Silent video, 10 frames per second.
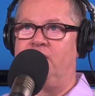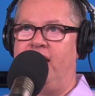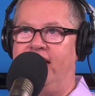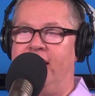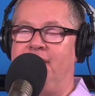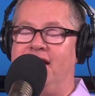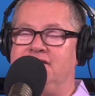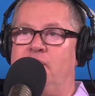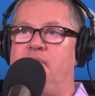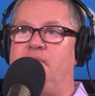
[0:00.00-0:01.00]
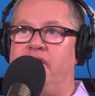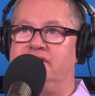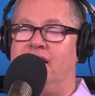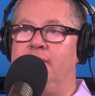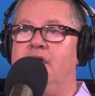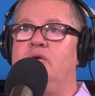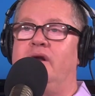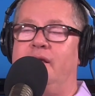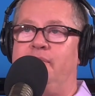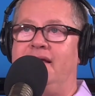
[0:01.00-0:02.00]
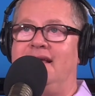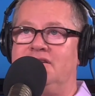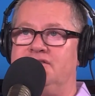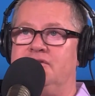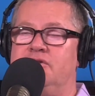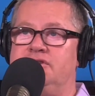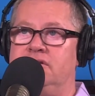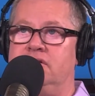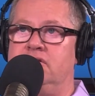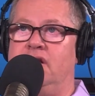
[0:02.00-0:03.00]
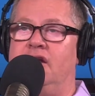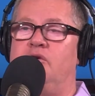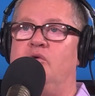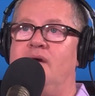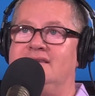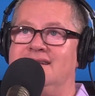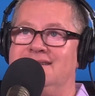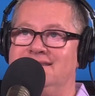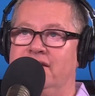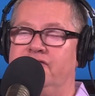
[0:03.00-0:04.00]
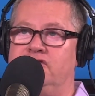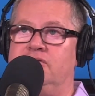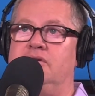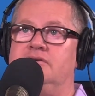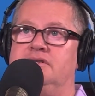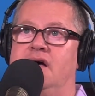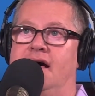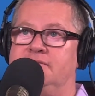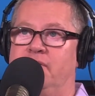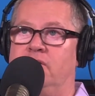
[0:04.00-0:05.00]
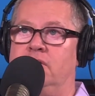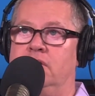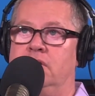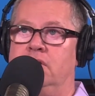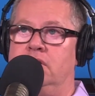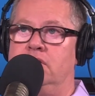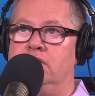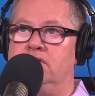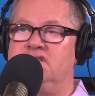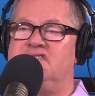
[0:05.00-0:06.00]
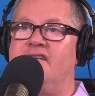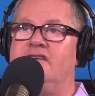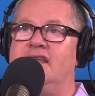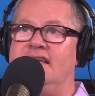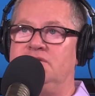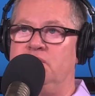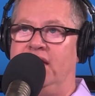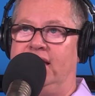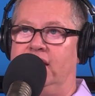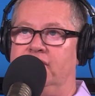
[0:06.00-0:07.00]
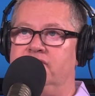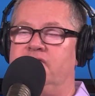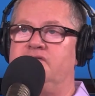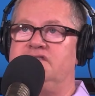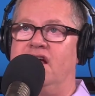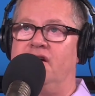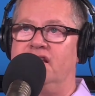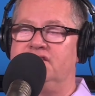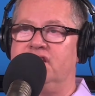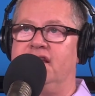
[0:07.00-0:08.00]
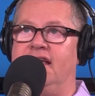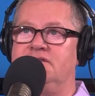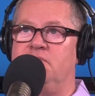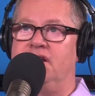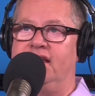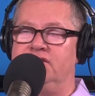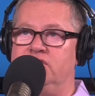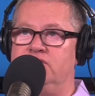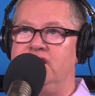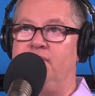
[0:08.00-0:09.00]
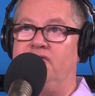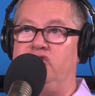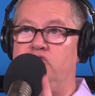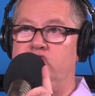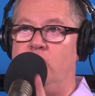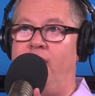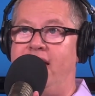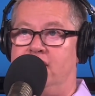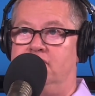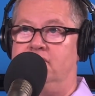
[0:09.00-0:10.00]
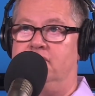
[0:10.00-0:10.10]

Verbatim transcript: right i mean i tell people all the time you want to get paid like a surgeon you gotta do a residency for two years in the hospital seven days a week saturday and sunday is monday and tuesday but if you do it